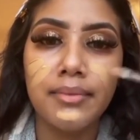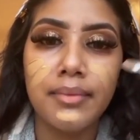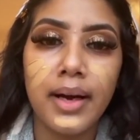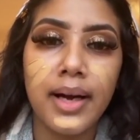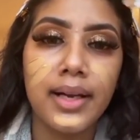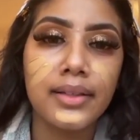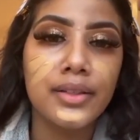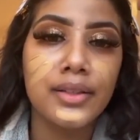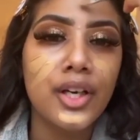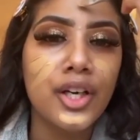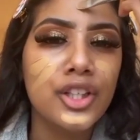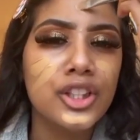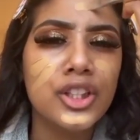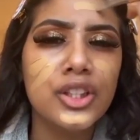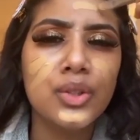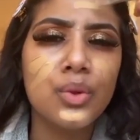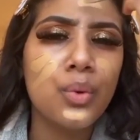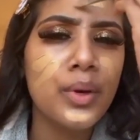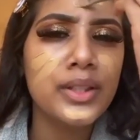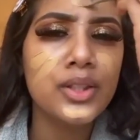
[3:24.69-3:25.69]
and she's
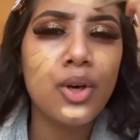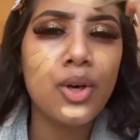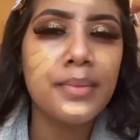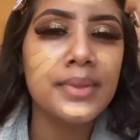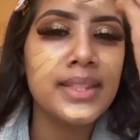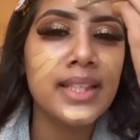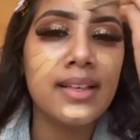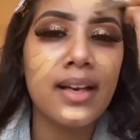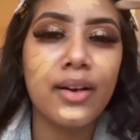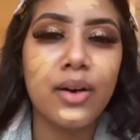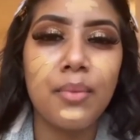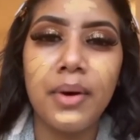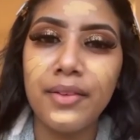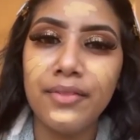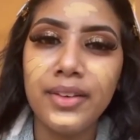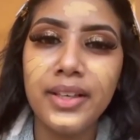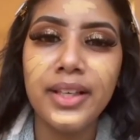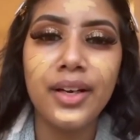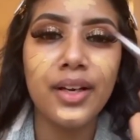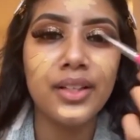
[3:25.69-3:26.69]
always commenting on my
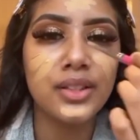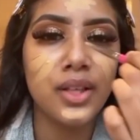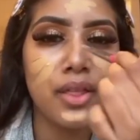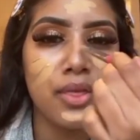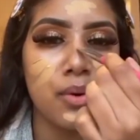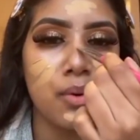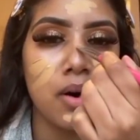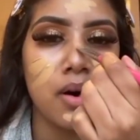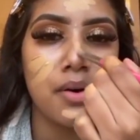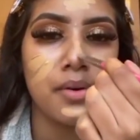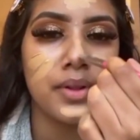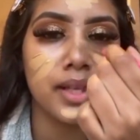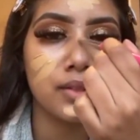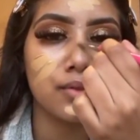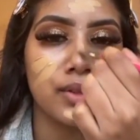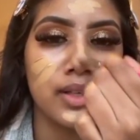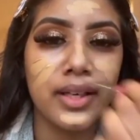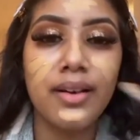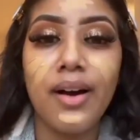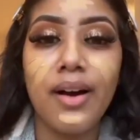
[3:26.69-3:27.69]
videos. So I thought, oh, that's
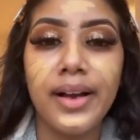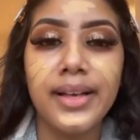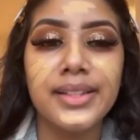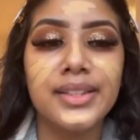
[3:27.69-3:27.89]
really nice.